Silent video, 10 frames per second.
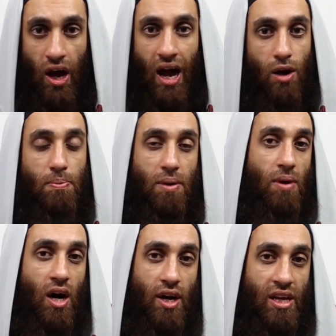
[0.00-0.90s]
how
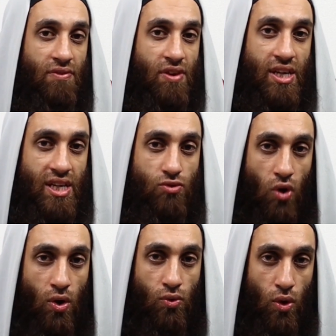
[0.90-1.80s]
Barbahari, if he indeed
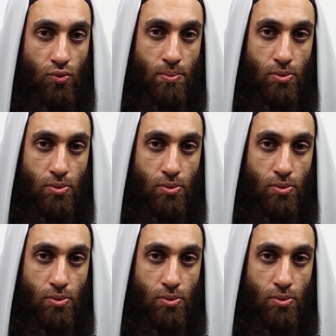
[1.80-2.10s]
wrote